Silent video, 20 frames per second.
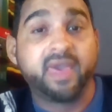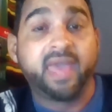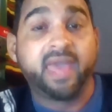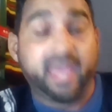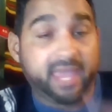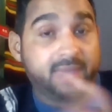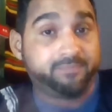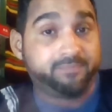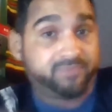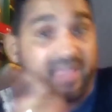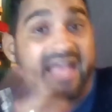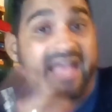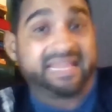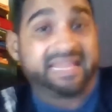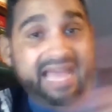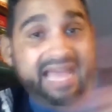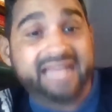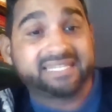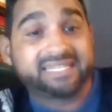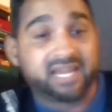And at
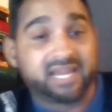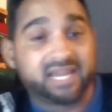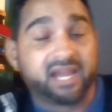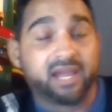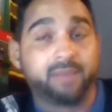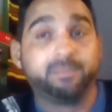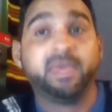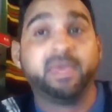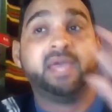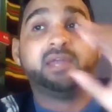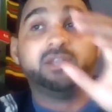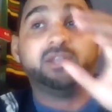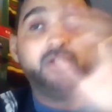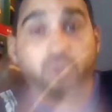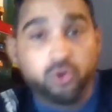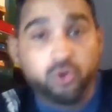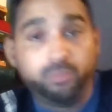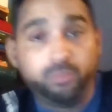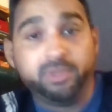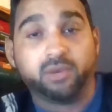that time,
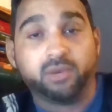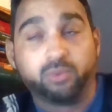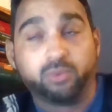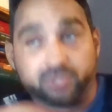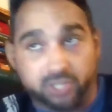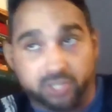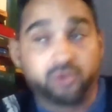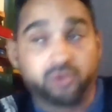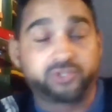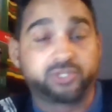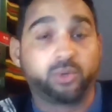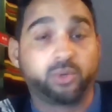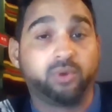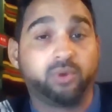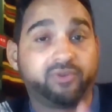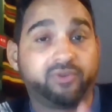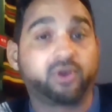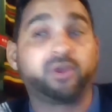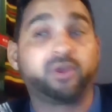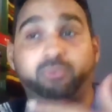Nubia was also a
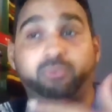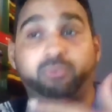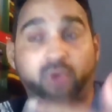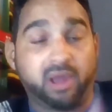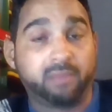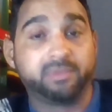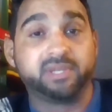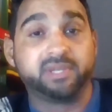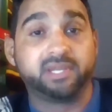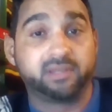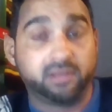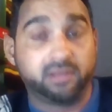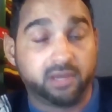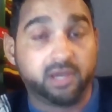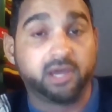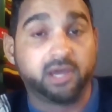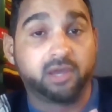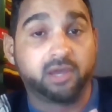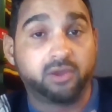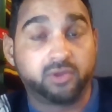very prominent
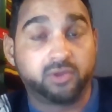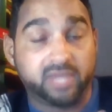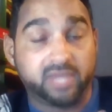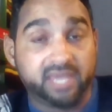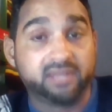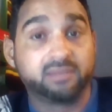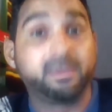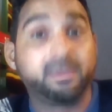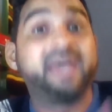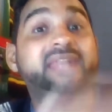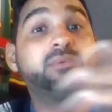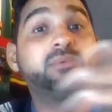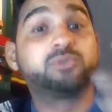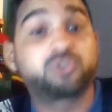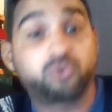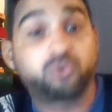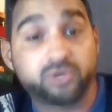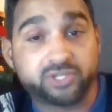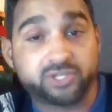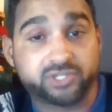kingdom, and it was
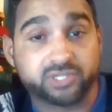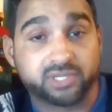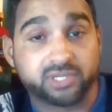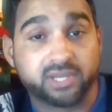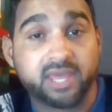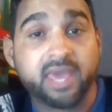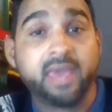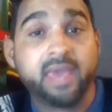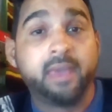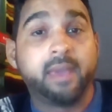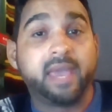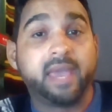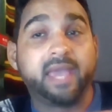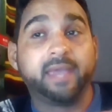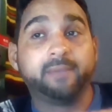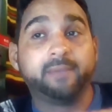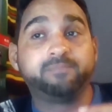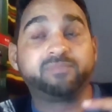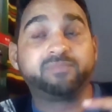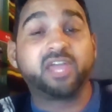Christian.
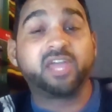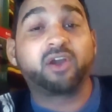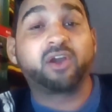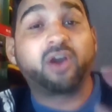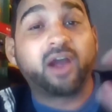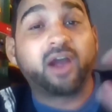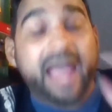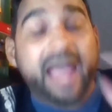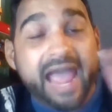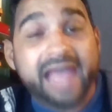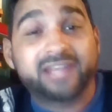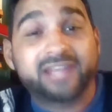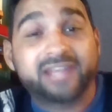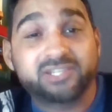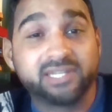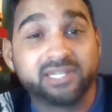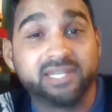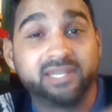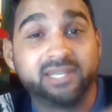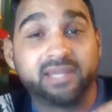And there are
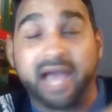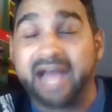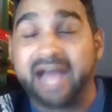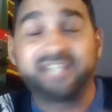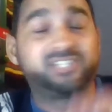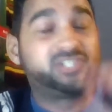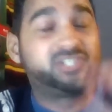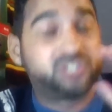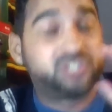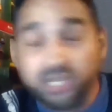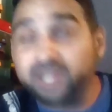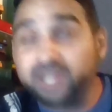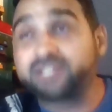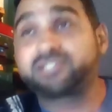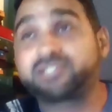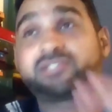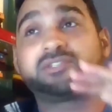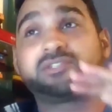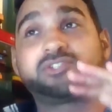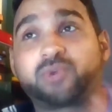actually, I
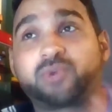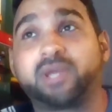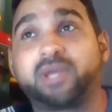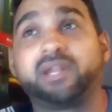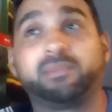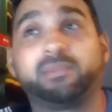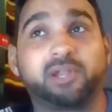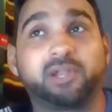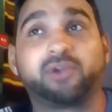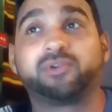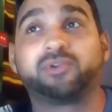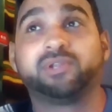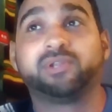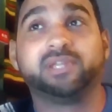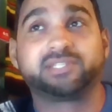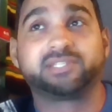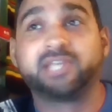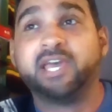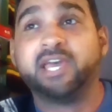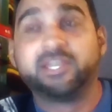just straight up learned
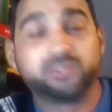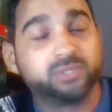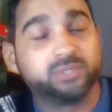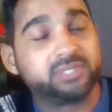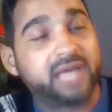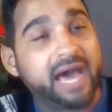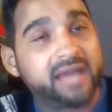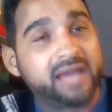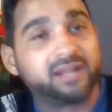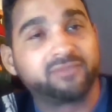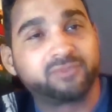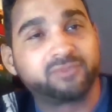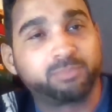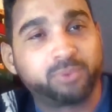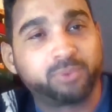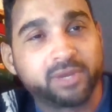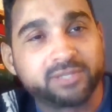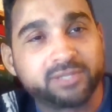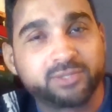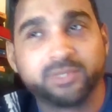this. So this is hot off the
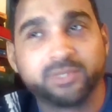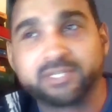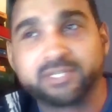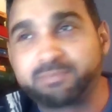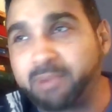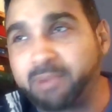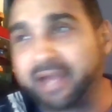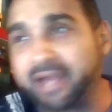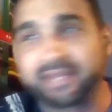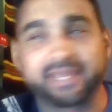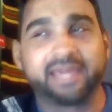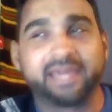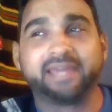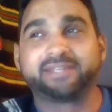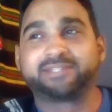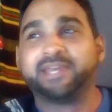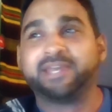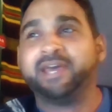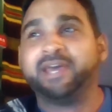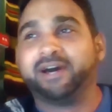press on this
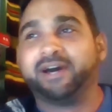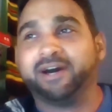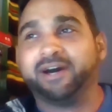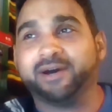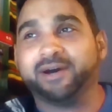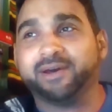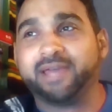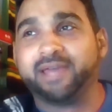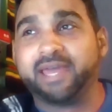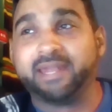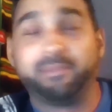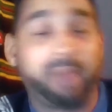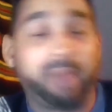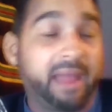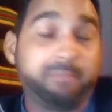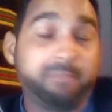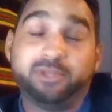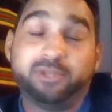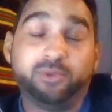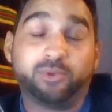podcast. And it
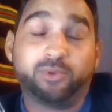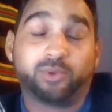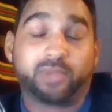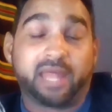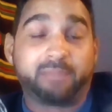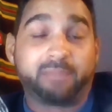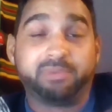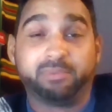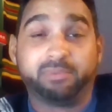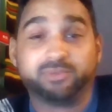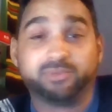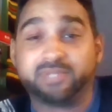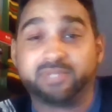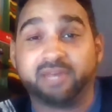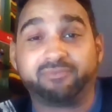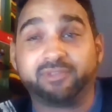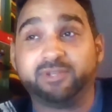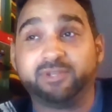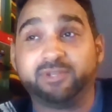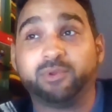might be new to a lot of people. It's
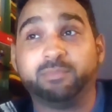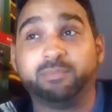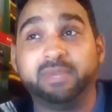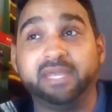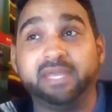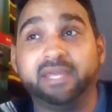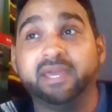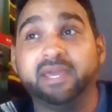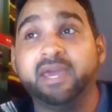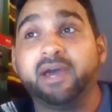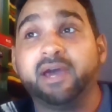definitely new to me.